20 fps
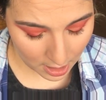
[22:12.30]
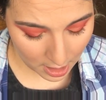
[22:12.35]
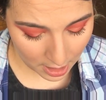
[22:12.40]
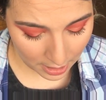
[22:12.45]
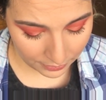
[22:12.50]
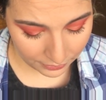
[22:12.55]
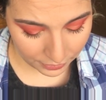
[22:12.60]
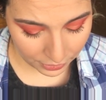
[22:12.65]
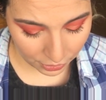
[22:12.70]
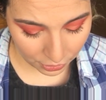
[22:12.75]

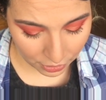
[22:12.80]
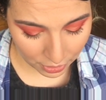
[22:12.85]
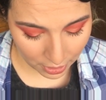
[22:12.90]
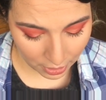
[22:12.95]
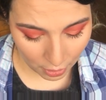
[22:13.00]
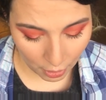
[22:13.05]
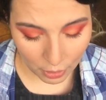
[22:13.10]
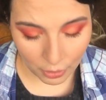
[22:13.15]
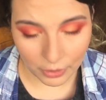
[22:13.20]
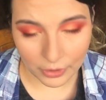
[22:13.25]
If you
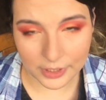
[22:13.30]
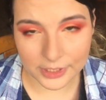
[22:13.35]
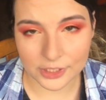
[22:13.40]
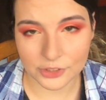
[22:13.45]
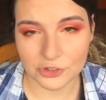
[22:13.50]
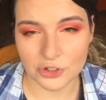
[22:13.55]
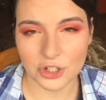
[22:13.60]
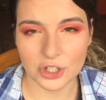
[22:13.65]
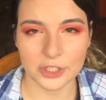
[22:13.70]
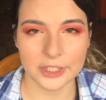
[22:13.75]
are
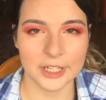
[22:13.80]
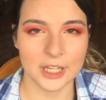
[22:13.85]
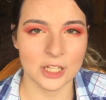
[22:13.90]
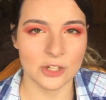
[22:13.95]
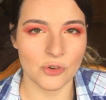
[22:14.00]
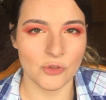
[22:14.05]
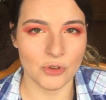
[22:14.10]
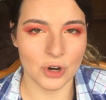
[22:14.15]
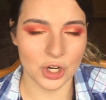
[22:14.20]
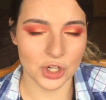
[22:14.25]
strictly
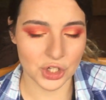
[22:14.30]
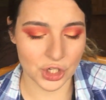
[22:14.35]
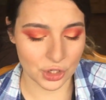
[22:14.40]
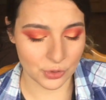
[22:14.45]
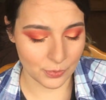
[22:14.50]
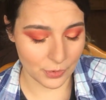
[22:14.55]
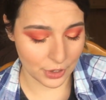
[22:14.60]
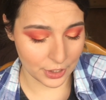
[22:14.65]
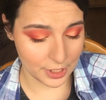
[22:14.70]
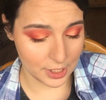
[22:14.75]
in a
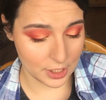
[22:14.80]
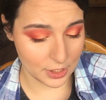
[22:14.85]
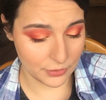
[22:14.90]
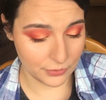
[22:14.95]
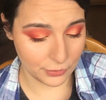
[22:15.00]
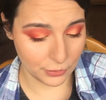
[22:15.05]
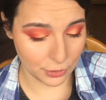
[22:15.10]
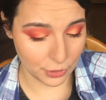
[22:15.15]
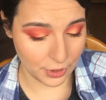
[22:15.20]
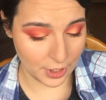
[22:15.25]
Russian market
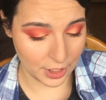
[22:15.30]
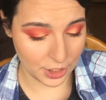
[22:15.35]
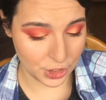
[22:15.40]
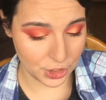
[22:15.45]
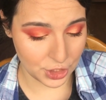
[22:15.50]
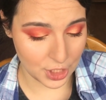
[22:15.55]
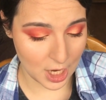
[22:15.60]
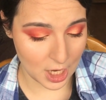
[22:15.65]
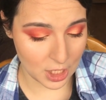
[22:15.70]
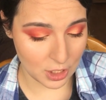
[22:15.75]
for
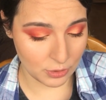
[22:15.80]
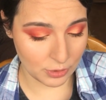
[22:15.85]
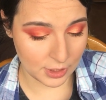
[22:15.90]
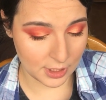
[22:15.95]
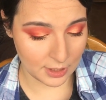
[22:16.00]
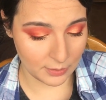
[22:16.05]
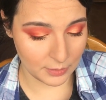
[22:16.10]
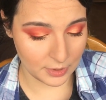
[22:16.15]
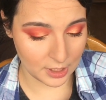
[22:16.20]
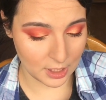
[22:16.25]
eyeshadow,
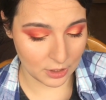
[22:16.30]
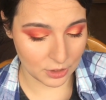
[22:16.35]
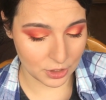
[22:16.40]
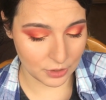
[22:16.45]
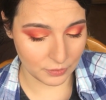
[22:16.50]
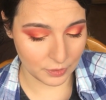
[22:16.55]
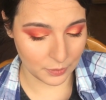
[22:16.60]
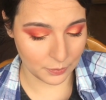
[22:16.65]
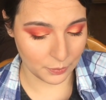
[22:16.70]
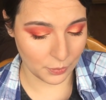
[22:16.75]
something out
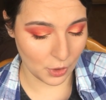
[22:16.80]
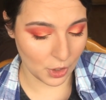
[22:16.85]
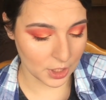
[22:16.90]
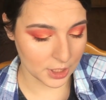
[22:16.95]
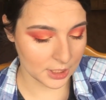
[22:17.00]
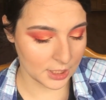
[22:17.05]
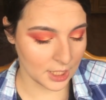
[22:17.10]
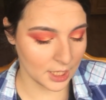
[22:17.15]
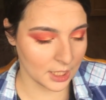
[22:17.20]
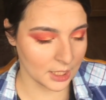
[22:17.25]
of the
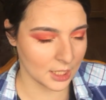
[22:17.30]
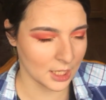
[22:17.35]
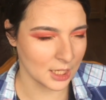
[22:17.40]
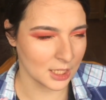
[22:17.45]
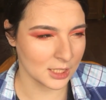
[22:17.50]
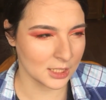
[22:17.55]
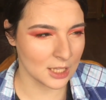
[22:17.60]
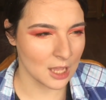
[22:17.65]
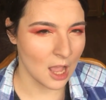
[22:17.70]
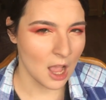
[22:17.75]
box like
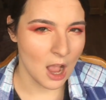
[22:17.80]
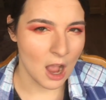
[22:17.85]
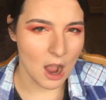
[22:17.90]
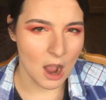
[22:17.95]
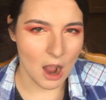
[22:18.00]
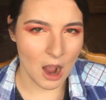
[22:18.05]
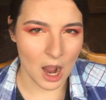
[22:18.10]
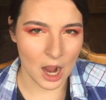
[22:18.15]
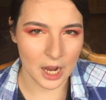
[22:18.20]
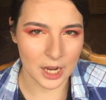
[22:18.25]
this,
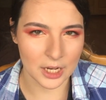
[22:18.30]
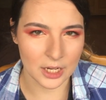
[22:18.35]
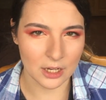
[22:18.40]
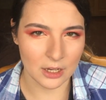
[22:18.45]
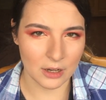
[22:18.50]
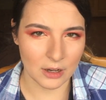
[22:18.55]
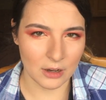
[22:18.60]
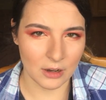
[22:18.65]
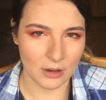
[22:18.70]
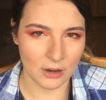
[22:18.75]

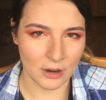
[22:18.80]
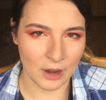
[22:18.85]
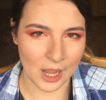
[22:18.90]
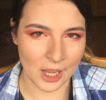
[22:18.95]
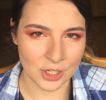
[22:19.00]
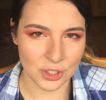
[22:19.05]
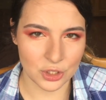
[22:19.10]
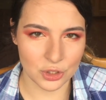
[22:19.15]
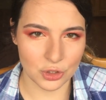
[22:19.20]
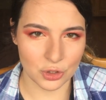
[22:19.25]
I uh,
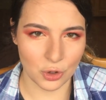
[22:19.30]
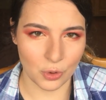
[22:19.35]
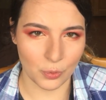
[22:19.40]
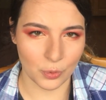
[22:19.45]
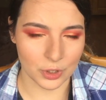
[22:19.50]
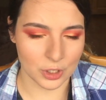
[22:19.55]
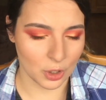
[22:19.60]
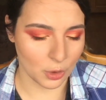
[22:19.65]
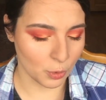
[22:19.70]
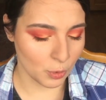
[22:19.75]
and you don't
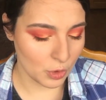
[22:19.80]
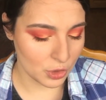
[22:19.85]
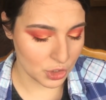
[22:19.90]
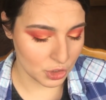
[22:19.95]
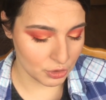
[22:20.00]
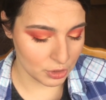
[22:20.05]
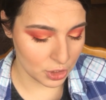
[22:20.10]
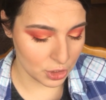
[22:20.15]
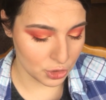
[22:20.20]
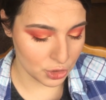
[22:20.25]
want to
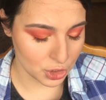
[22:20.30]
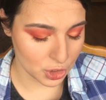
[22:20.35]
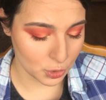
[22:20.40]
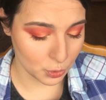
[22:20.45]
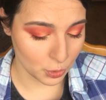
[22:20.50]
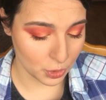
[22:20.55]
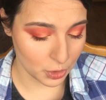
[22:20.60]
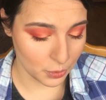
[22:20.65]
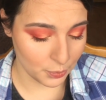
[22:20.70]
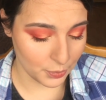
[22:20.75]
order it, you
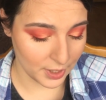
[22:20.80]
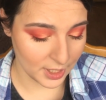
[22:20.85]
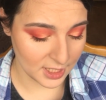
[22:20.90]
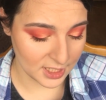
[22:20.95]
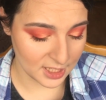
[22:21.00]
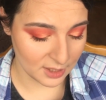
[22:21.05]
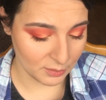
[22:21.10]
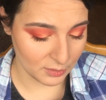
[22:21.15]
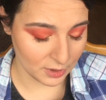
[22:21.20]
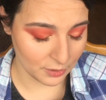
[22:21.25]
just want to buy
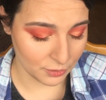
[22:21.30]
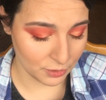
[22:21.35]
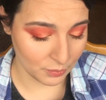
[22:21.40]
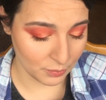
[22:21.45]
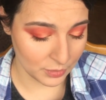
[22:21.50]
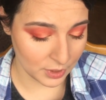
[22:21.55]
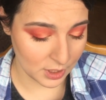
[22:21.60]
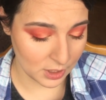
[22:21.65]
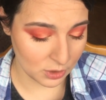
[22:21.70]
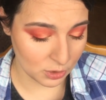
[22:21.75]
something
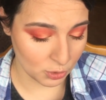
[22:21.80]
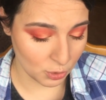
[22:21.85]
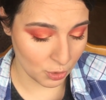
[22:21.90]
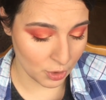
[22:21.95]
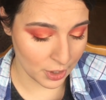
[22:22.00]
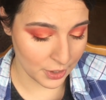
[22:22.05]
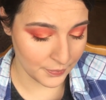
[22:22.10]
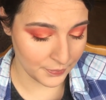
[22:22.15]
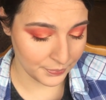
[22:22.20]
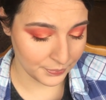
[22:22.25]
from the
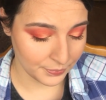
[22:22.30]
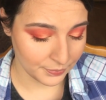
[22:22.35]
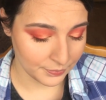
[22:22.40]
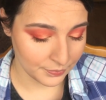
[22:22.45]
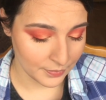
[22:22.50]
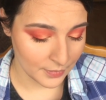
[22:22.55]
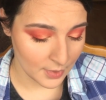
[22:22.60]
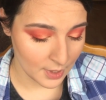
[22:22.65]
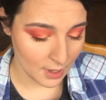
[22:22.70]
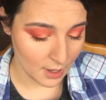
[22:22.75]
store,
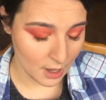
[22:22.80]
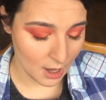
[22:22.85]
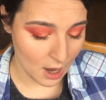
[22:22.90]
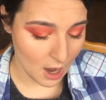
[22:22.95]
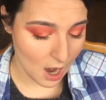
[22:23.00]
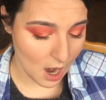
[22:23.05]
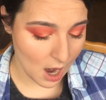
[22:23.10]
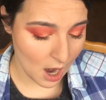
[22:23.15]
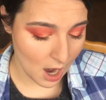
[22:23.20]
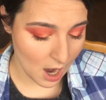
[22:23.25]

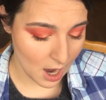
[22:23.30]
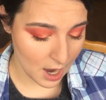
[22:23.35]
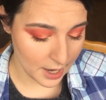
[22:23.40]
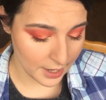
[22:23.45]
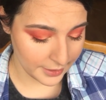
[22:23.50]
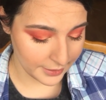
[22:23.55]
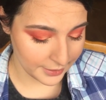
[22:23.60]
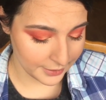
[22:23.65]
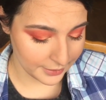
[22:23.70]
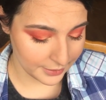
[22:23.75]

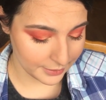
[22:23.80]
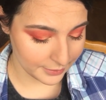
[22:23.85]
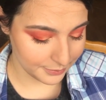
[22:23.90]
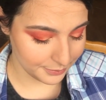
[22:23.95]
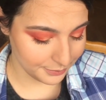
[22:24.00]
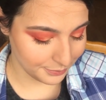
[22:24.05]
I uh,